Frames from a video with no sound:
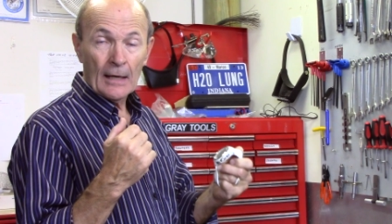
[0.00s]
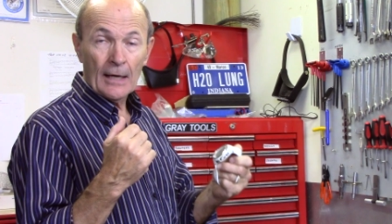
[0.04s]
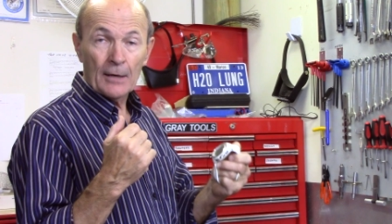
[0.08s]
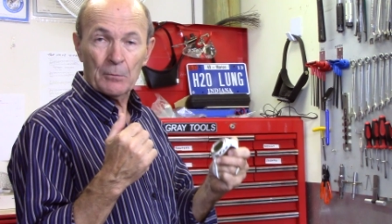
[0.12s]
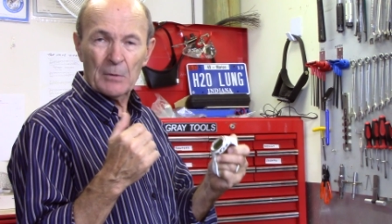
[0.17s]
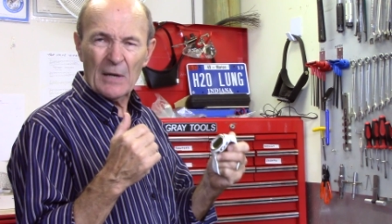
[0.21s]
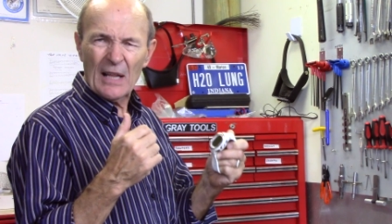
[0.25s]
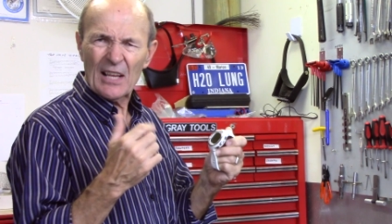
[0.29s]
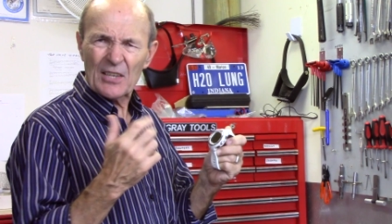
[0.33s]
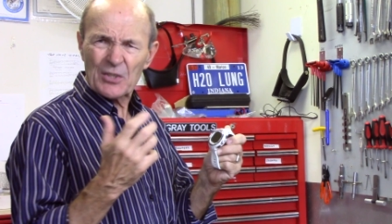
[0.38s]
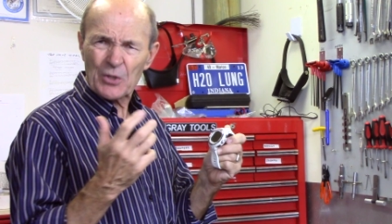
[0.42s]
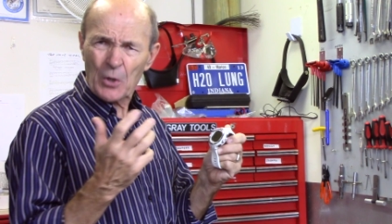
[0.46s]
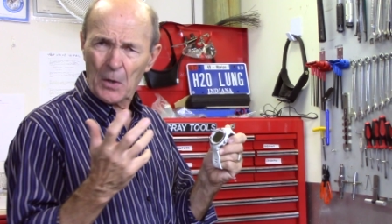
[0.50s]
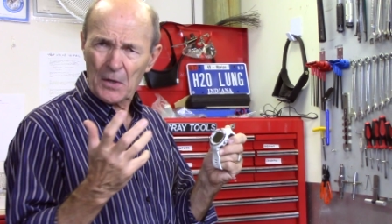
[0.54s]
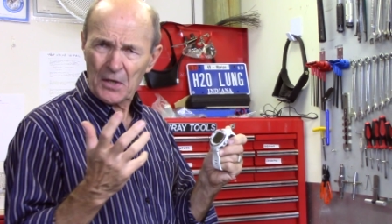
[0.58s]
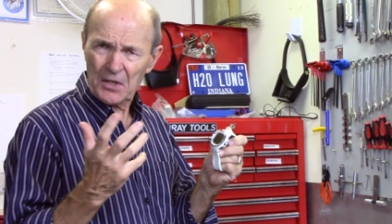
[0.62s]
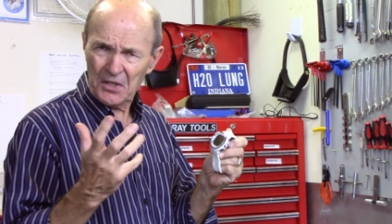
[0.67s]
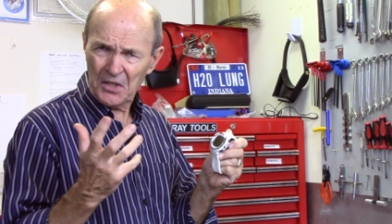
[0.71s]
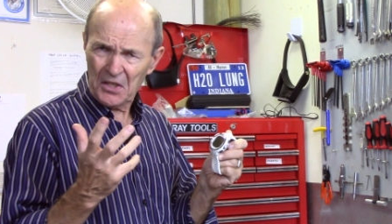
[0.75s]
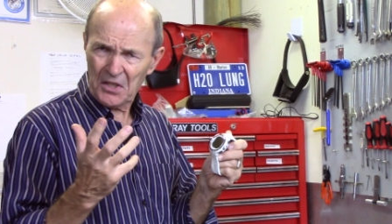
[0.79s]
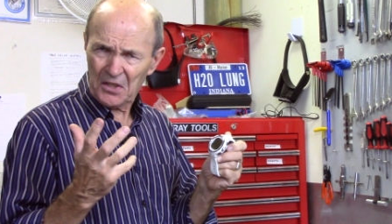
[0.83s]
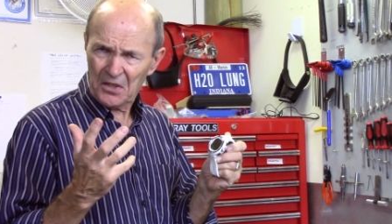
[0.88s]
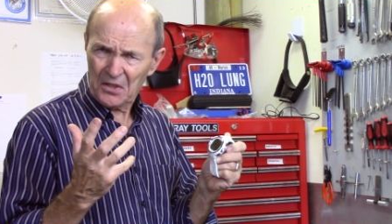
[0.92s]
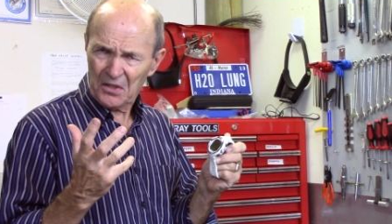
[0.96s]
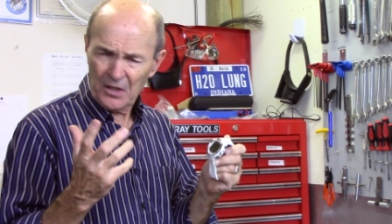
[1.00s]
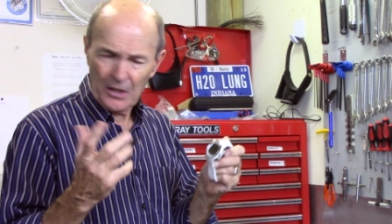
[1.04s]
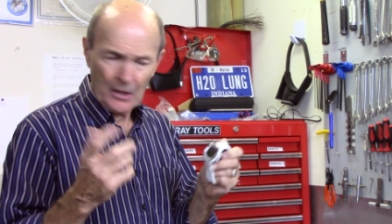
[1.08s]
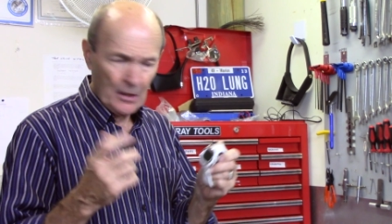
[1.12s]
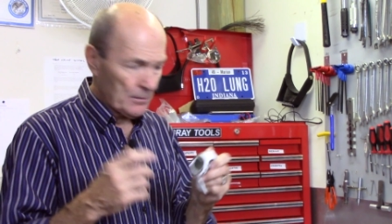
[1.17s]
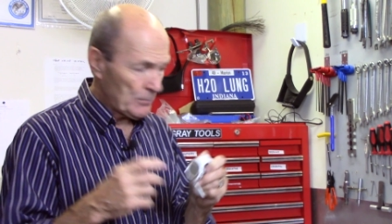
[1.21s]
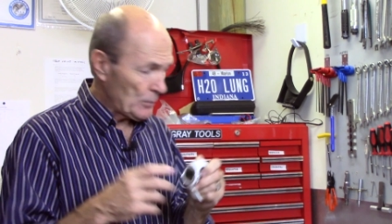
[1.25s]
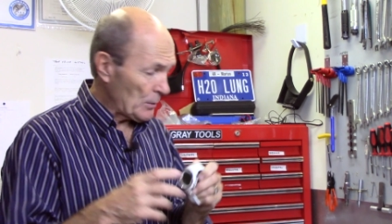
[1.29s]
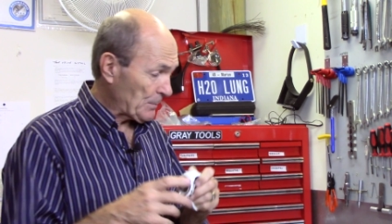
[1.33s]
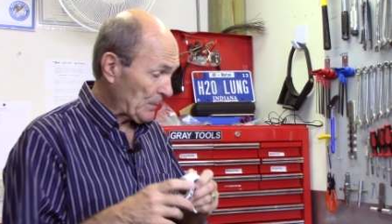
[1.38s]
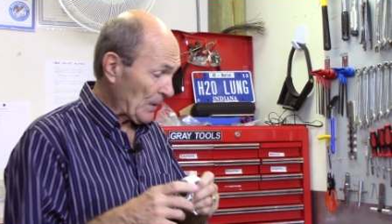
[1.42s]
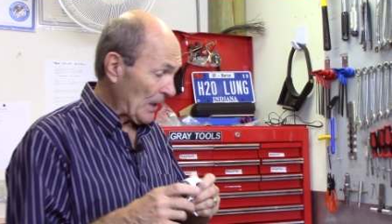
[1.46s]
And really, that's all you need.
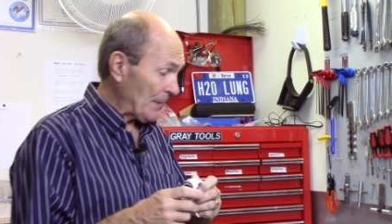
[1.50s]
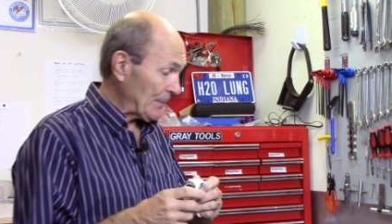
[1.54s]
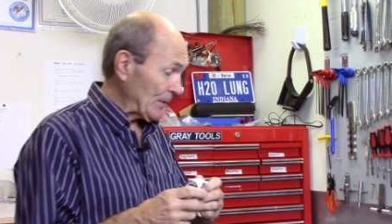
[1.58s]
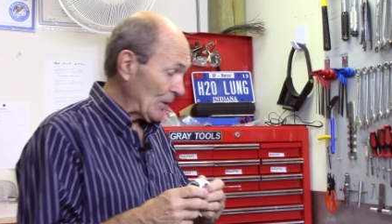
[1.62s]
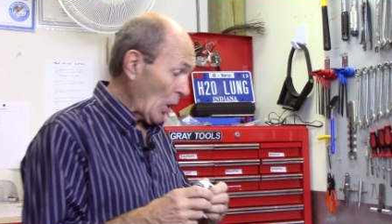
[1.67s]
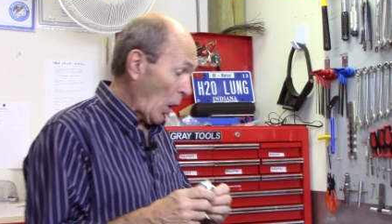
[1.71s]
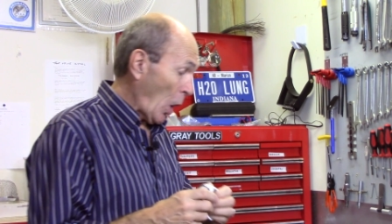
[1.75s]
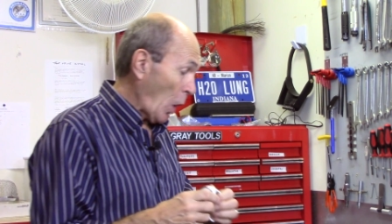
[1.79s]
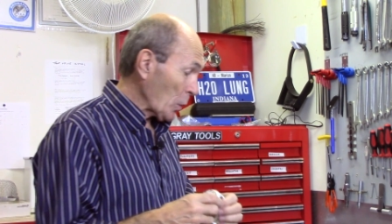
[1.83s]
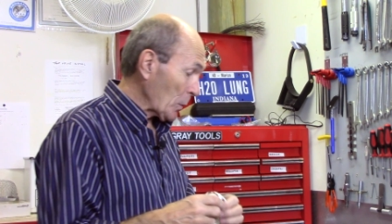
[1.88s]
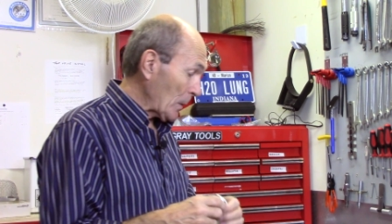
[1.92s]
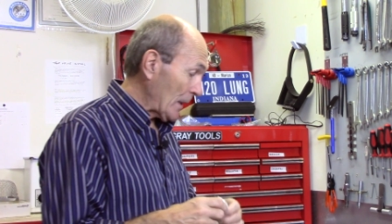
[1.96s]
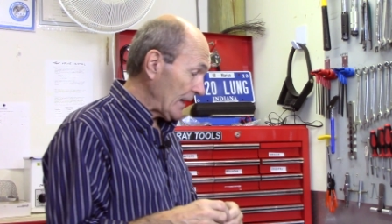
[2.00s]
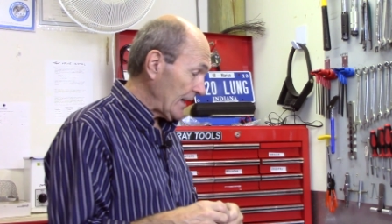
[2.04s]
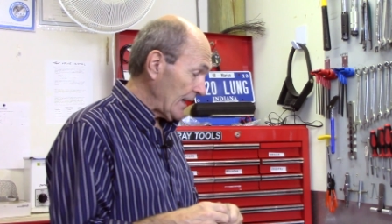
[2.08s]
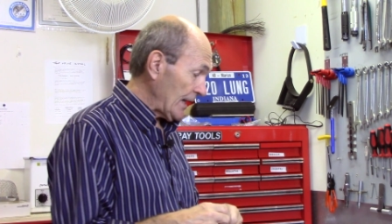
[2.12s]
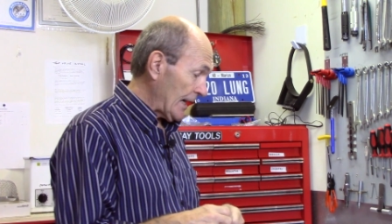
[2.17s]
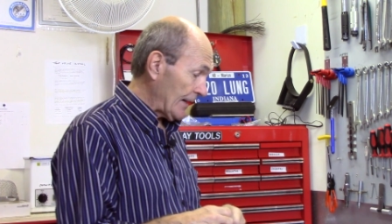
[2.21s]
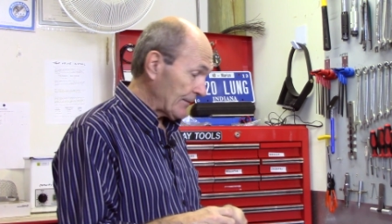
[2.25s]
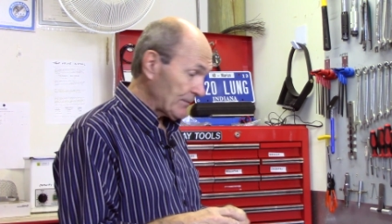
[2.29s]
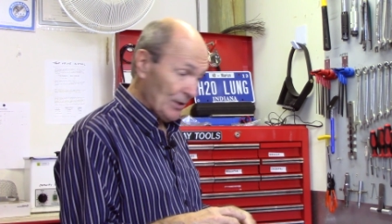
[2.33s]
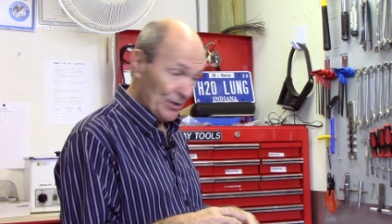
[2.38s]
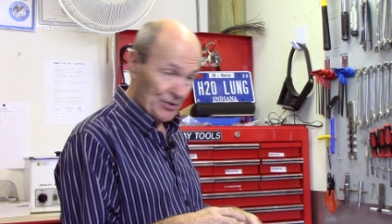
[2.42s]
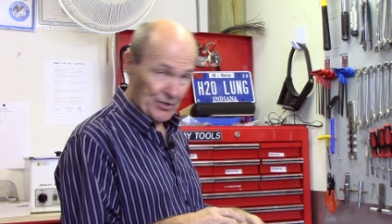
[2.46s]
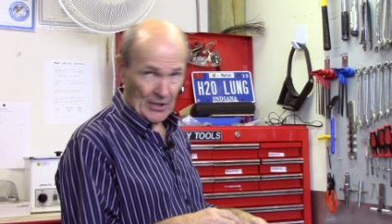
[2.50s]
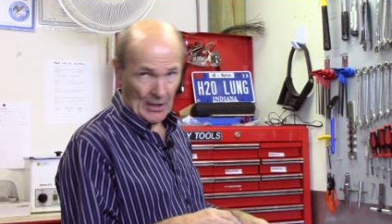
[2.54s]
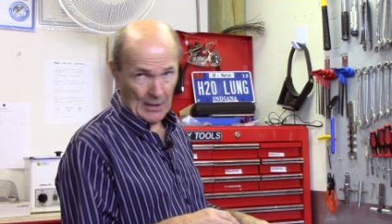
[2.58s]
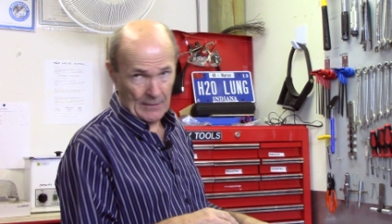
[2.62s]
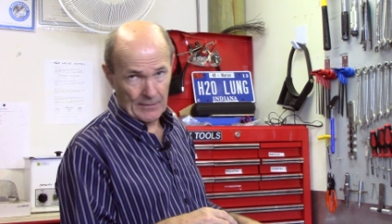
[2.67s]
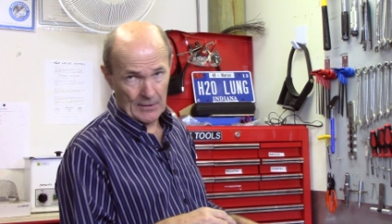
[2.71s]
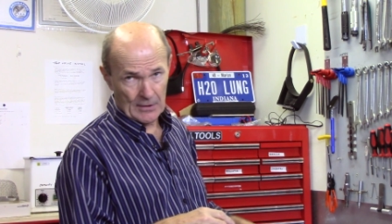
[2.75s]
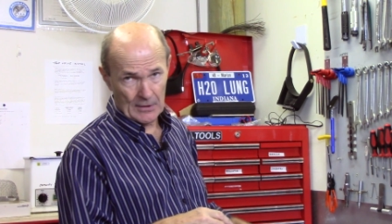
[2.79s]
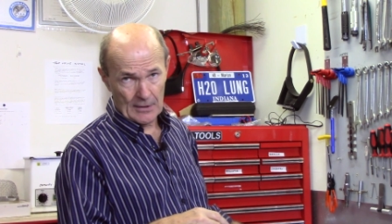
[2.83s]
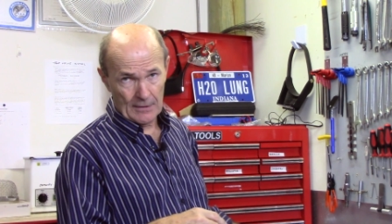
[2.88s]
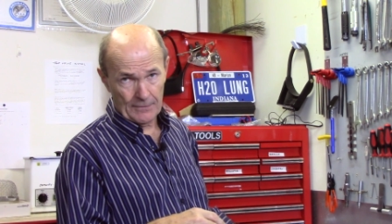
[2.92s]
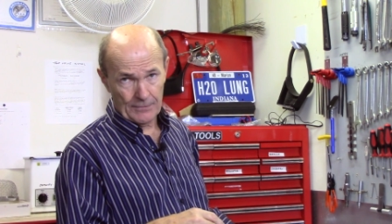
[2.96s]
You probably already have
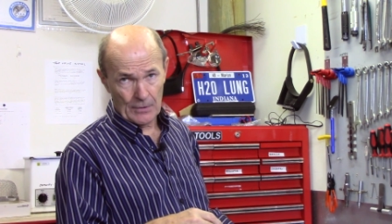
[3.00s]
discovered,